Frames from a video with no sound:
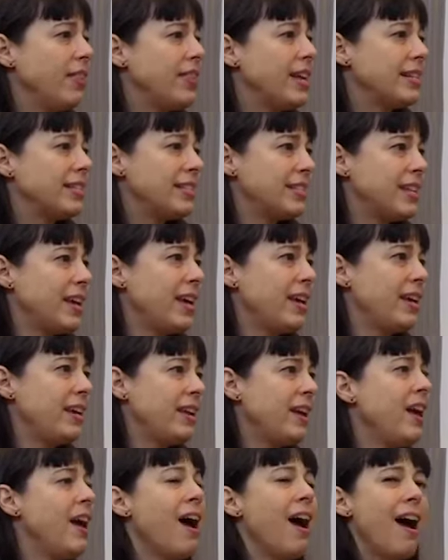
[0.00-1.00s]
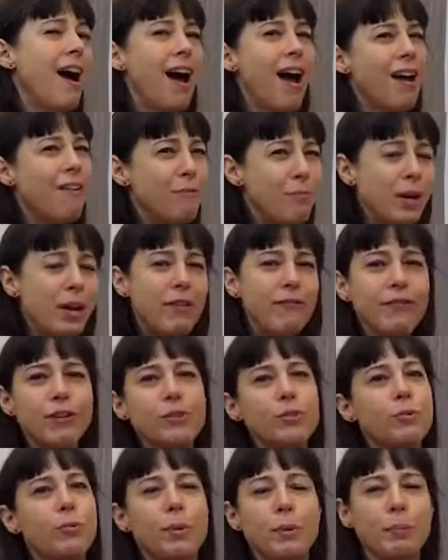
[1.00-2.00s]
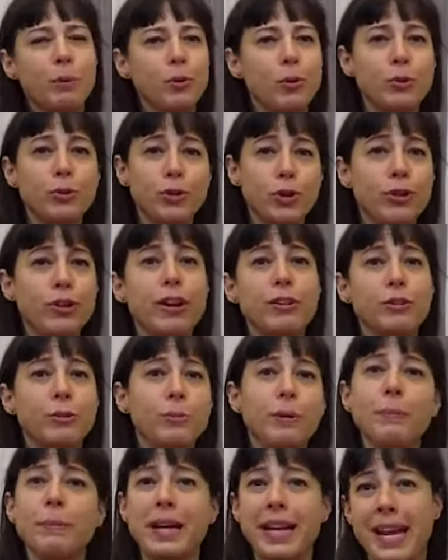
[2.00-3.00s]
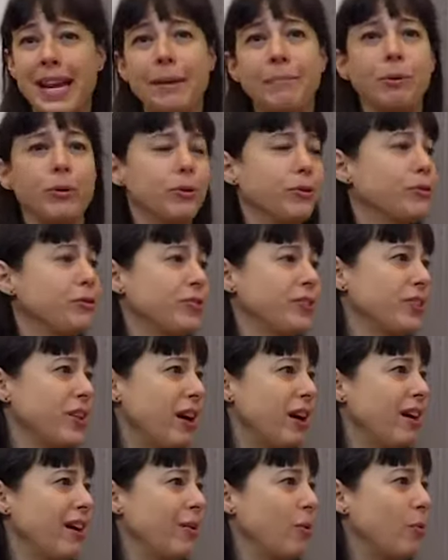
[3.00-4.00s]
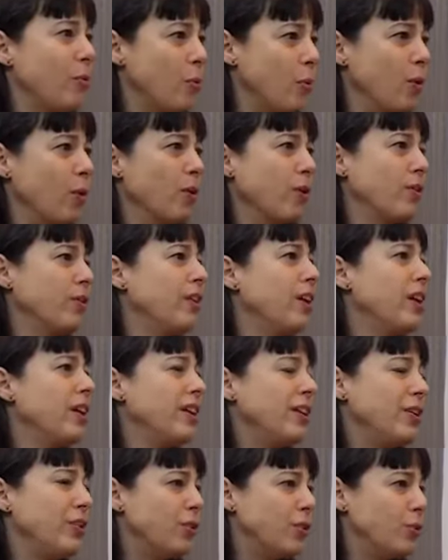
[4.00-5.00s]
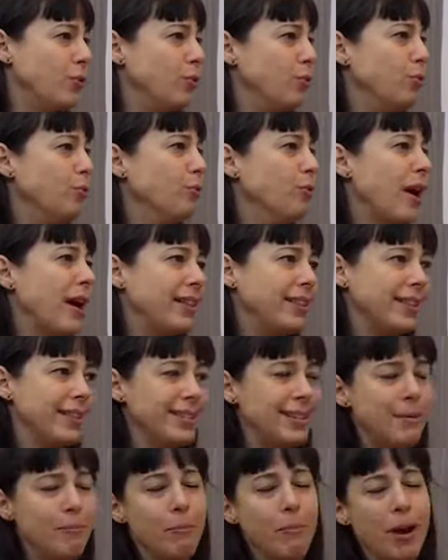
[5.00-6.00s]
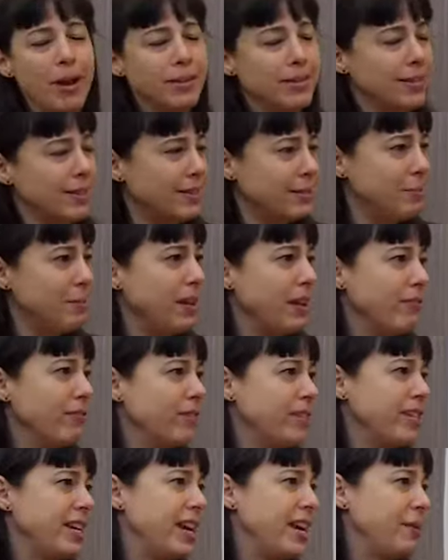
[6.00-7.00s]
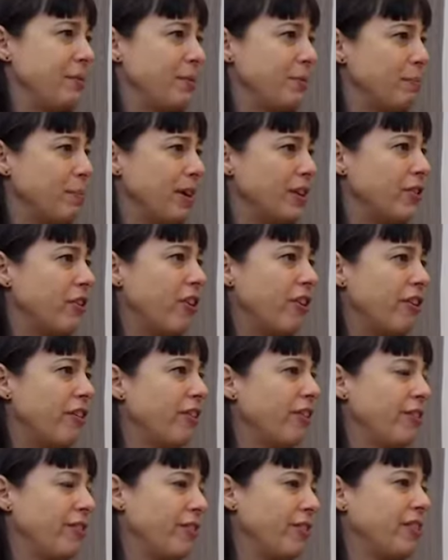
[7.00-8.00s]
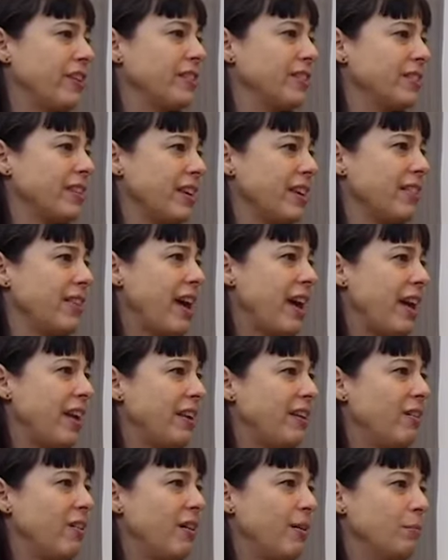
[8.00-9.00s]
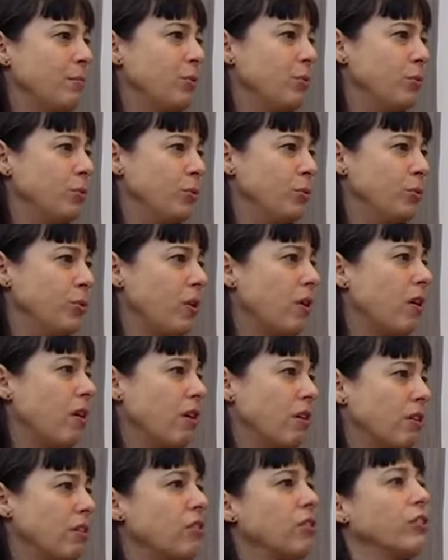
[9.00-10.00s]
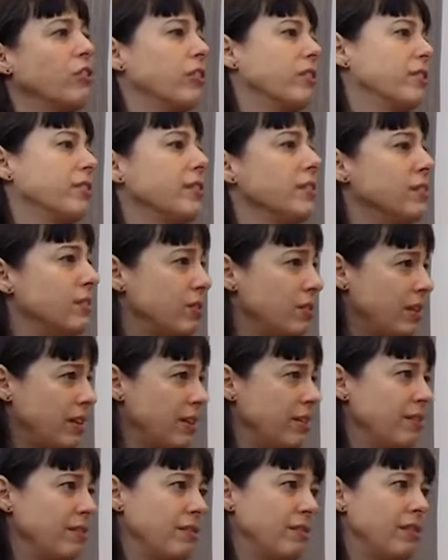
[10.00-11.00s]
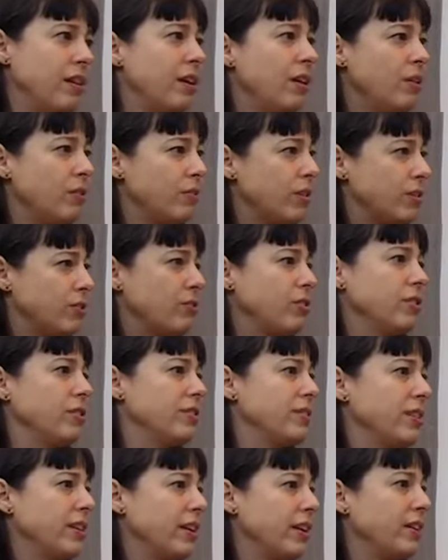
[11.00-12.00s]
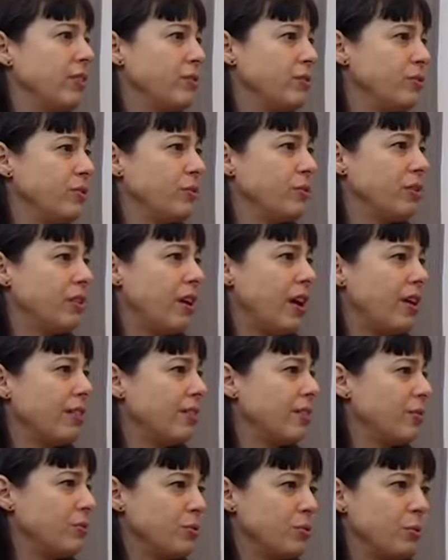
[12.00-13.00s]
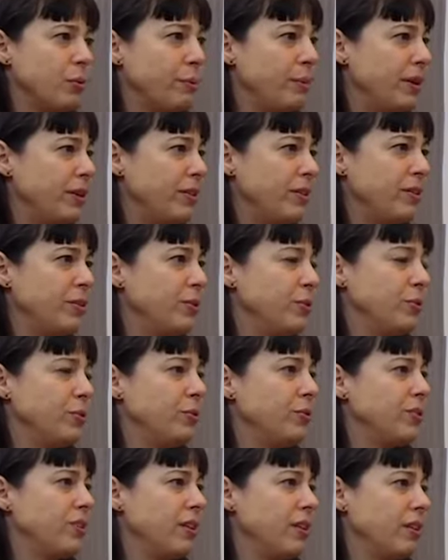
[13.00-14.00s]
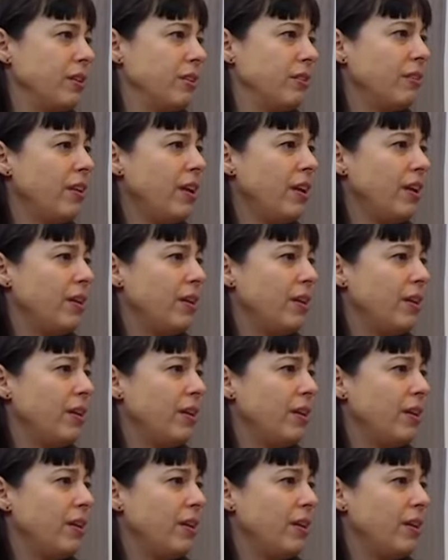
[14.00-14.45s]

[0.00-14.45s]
That said, I've become friends with people who turn out to be my neighbors, or, you know, who ride the same bus as me every day with my daughter, or things like that, who are clerks in restaurants that I go to a lot. There's a woman who's the